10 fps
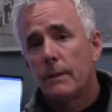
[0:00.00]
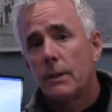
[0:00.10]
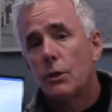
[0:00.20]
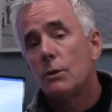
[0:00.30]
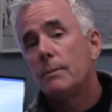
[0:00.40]
and
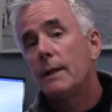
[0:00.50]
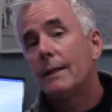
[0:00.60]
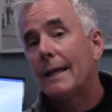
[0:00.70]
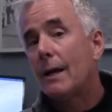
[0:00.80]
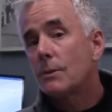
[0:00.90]
it could be on
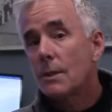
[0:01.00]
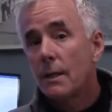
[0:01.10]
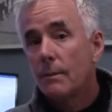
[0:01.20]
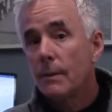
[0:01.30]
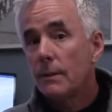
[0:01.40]
the outside of
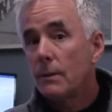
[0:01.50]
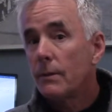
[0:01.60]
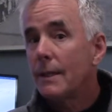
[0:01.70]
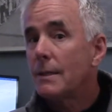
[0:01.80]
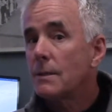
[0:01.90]
the building or
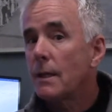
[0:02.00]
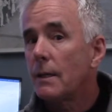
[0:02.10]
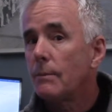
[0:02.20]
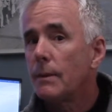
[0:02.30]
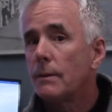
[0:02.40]
the inside of
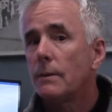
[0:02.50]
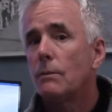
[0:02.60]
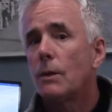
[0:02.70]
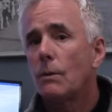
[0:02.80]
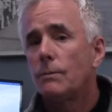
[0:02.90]
the building,